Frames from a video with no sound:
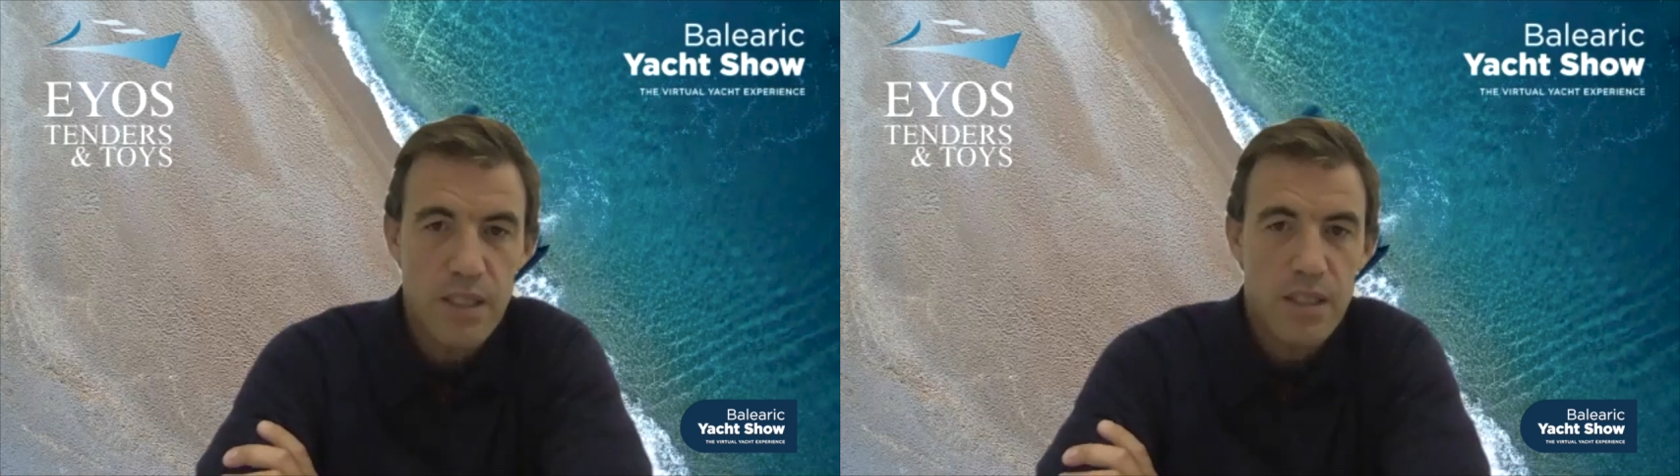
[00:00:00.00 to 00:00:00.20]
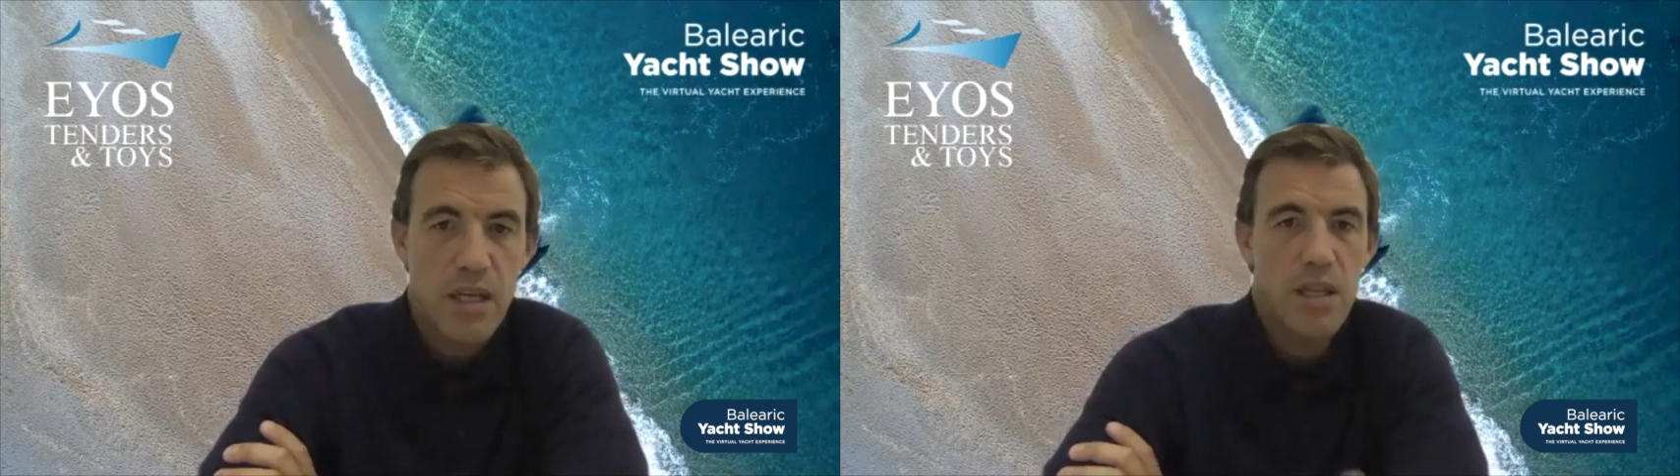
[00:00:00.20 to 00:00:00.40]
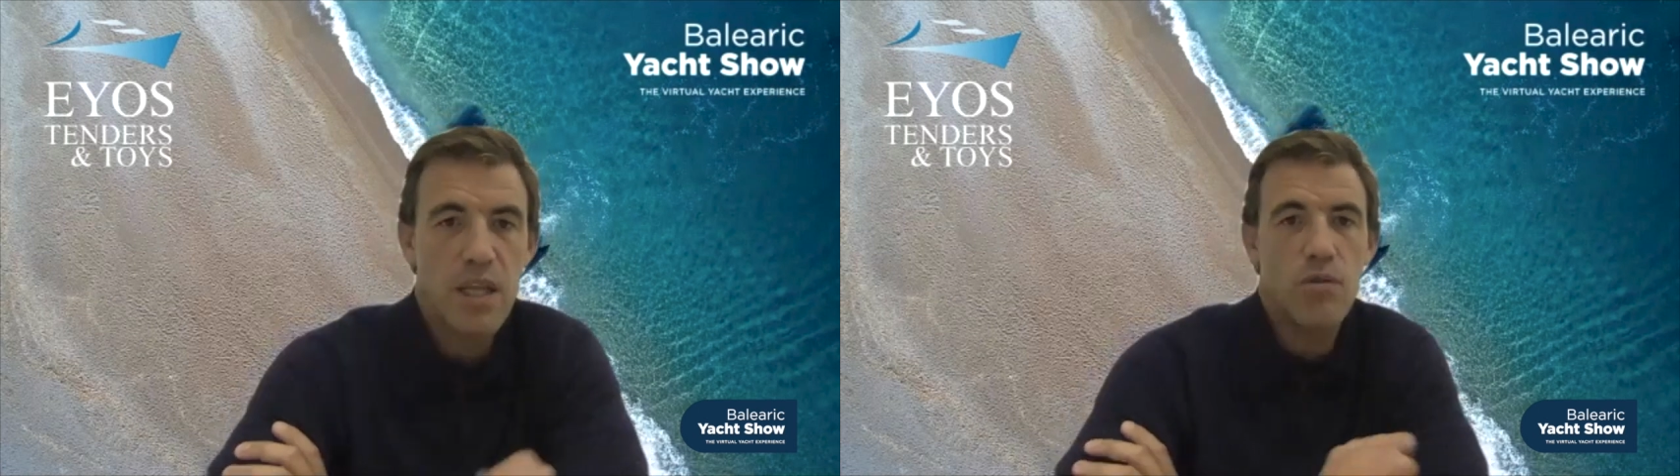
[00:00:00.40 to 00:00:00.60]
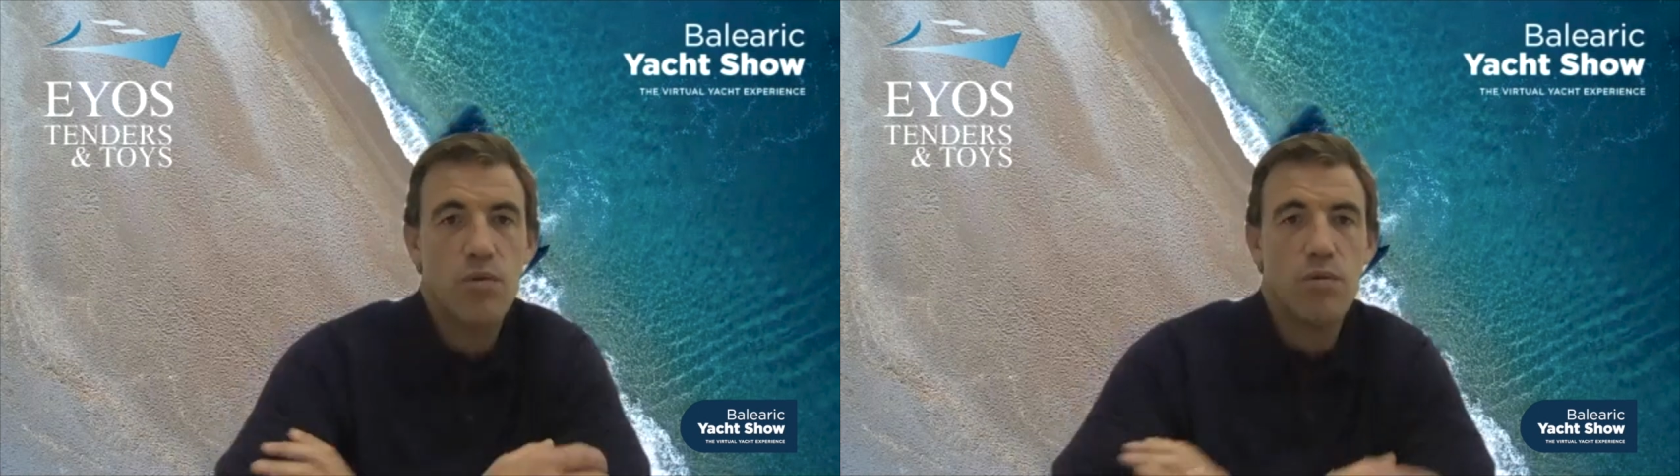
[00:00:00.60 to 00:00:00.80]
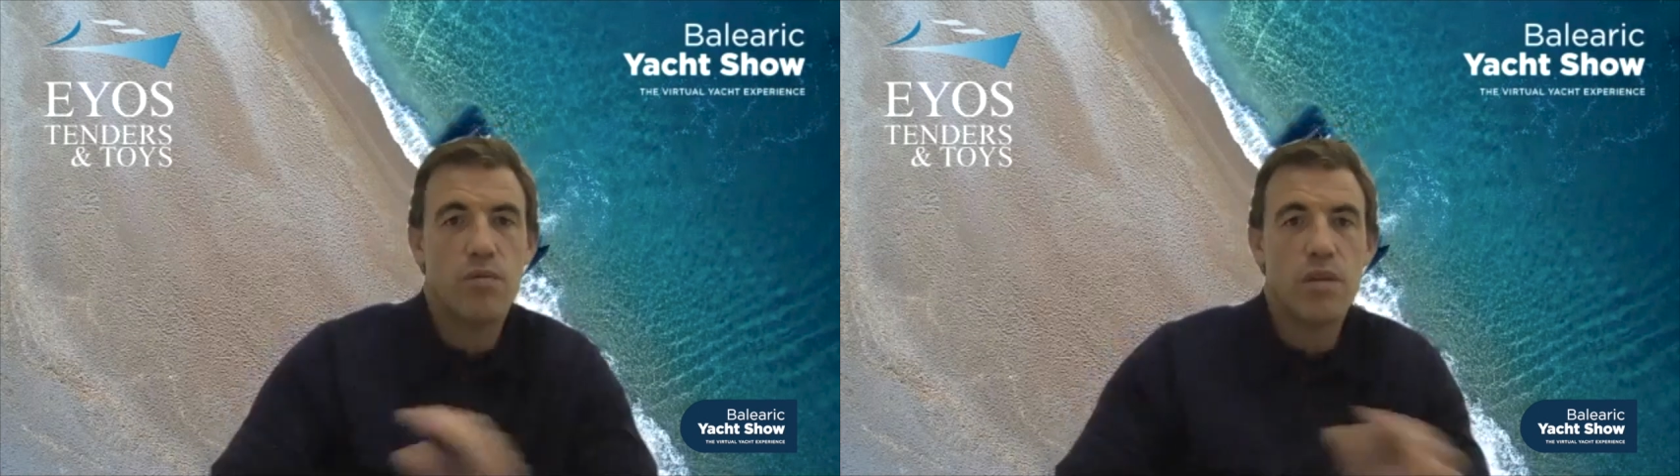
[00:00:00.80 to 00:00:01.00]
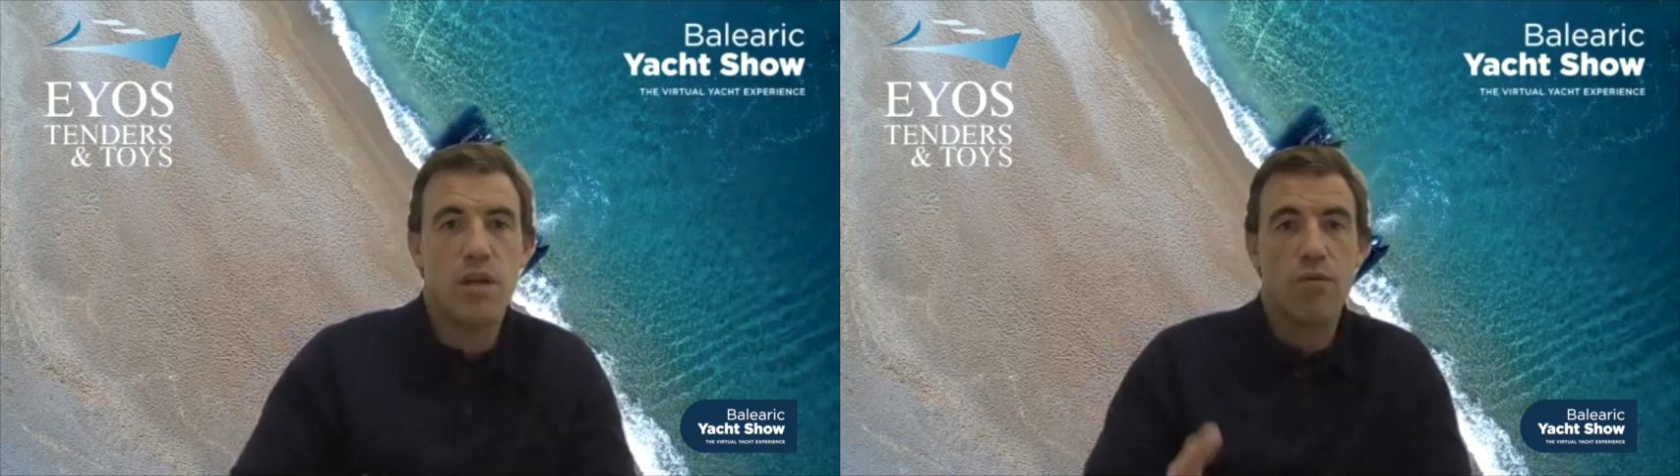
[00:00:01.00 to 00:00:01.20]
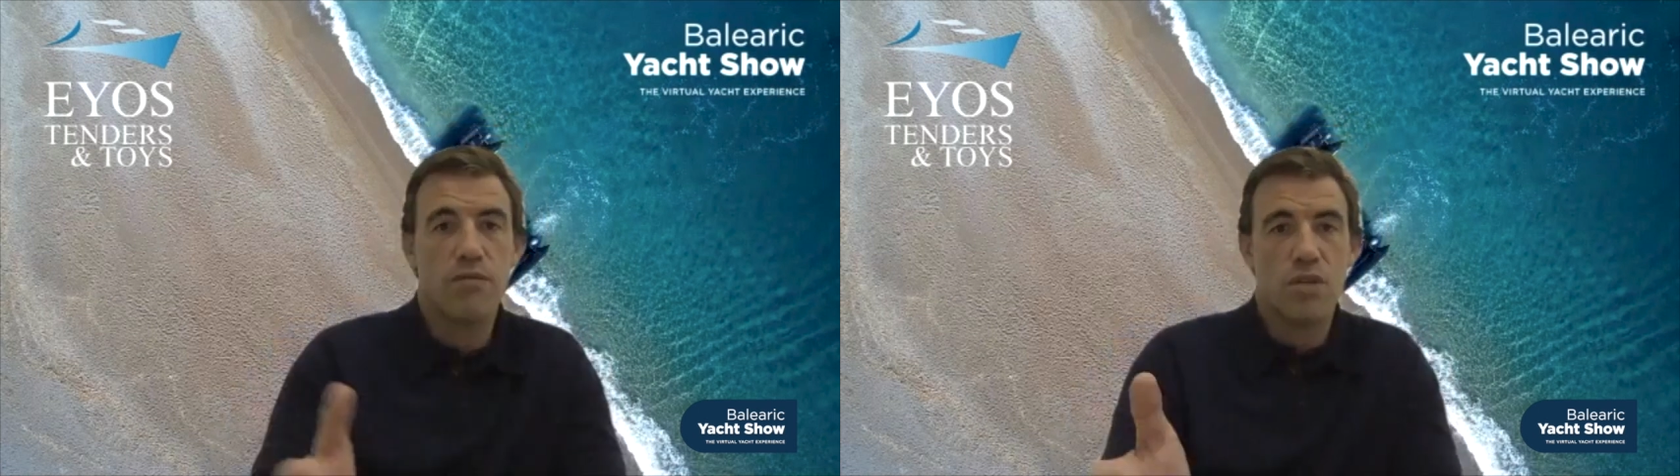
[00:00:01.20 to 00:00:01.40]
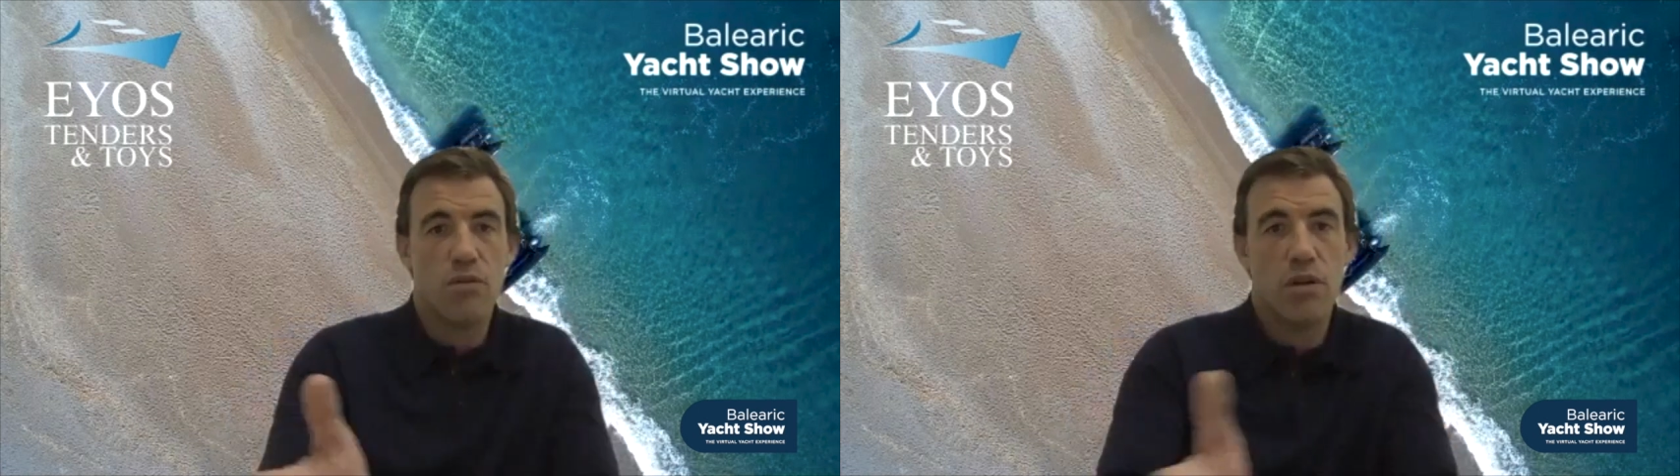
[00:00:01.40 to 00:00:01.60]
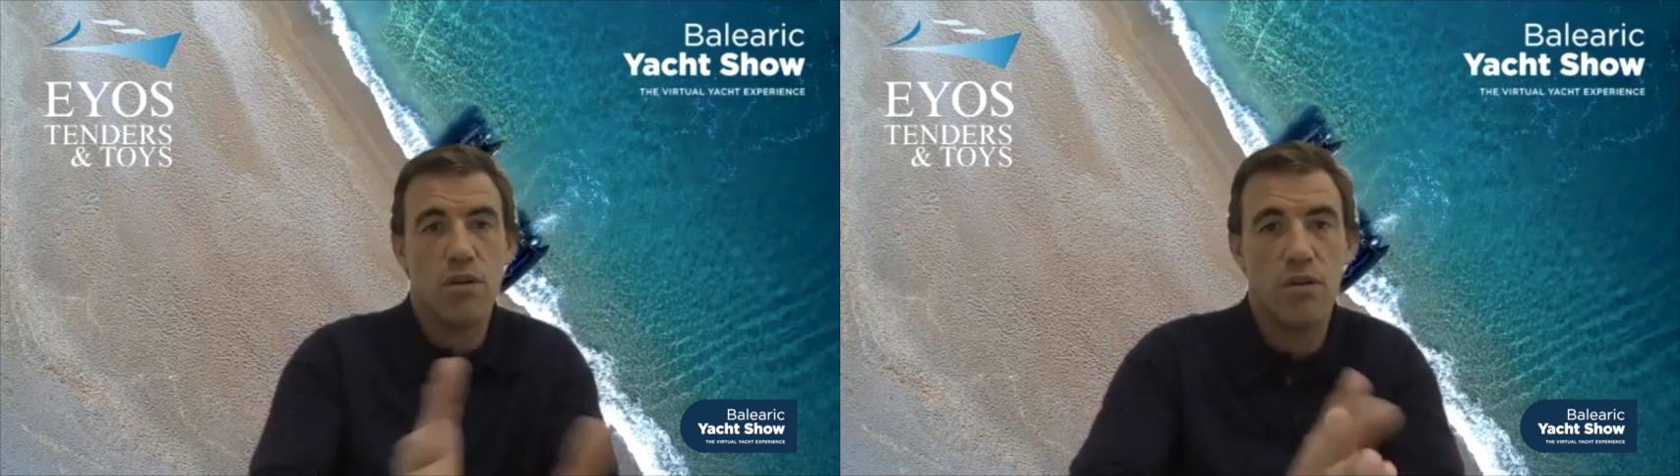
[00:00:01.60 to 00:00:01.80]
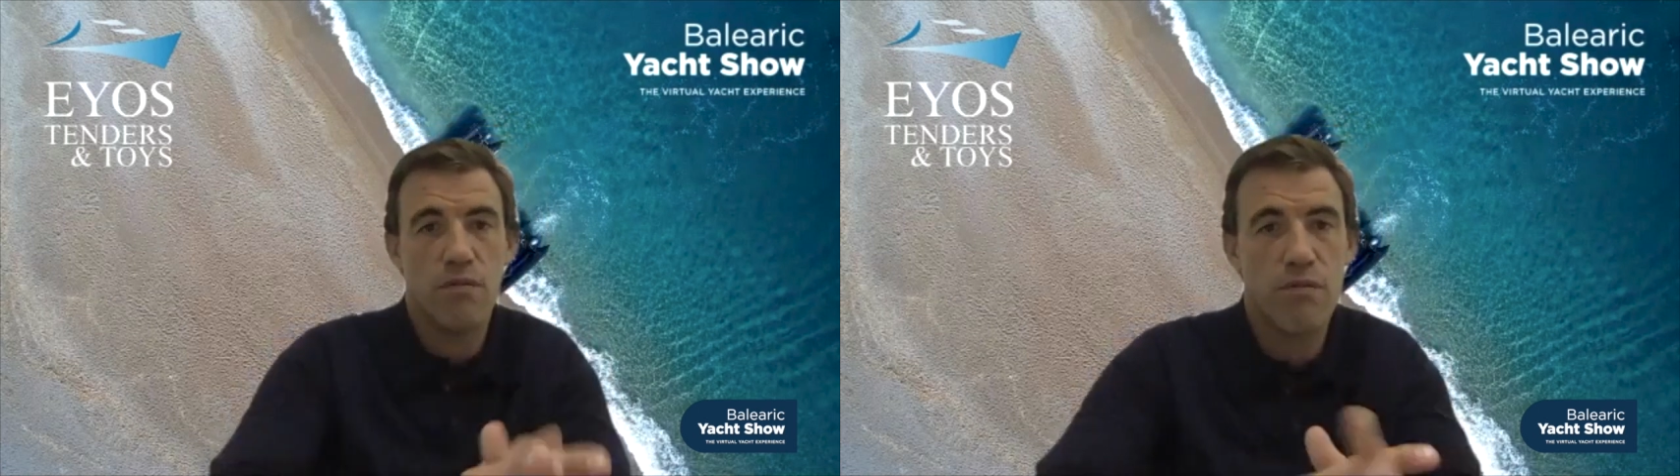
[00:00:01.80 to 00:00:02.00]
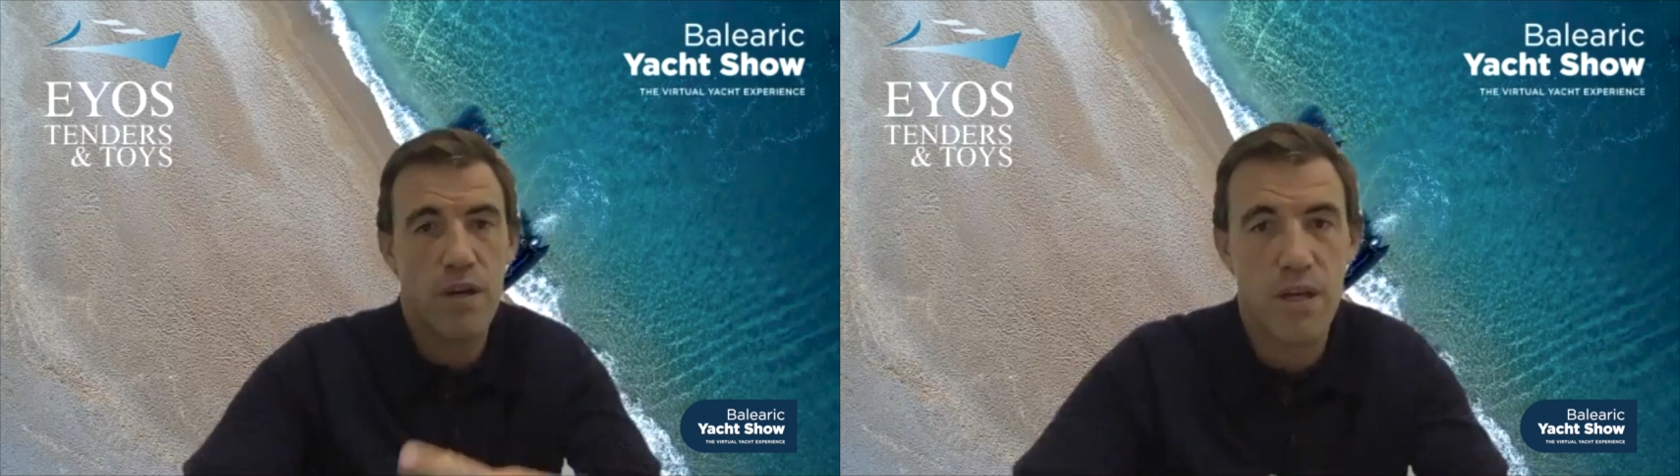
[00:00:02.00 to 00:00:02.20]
And then all, you know, we've sold a lot of